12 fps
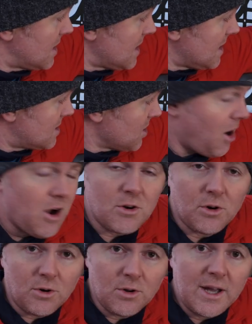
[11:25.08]
the
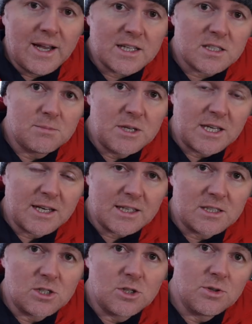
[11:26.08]
dongle has to be
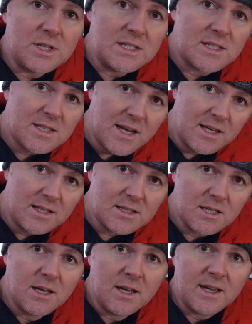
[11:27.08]
connected to the
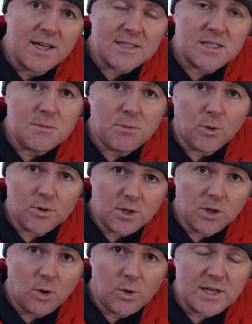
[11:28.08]
second SD port,
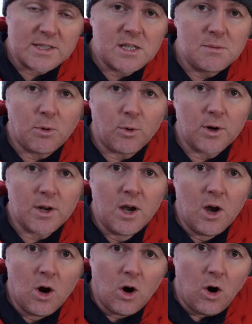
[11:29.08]
the lower SD port
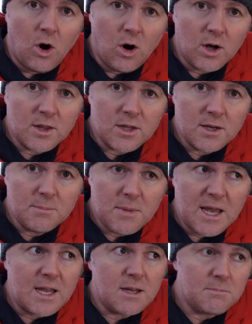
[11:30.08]
on the
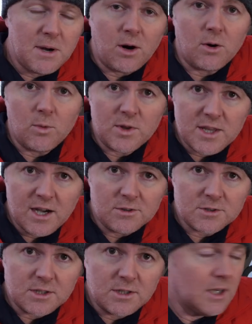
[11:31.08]
main Power
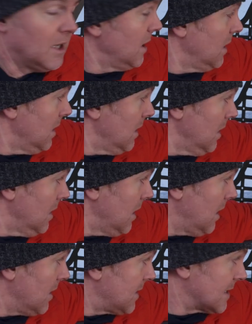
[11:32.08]
1000.
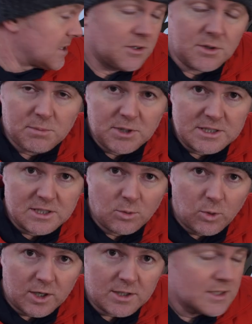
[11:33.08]
Uh, that's the only place it
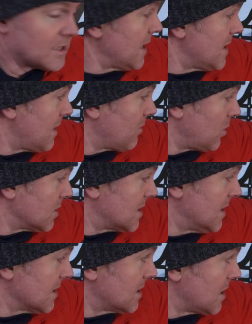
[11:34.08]
works. And then of course
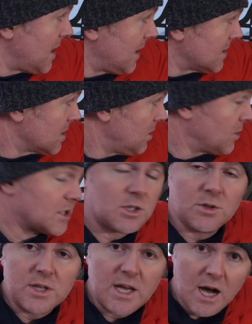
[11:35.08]
this has to go
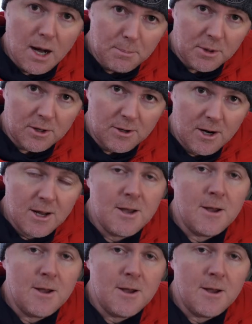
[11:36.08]
into the upper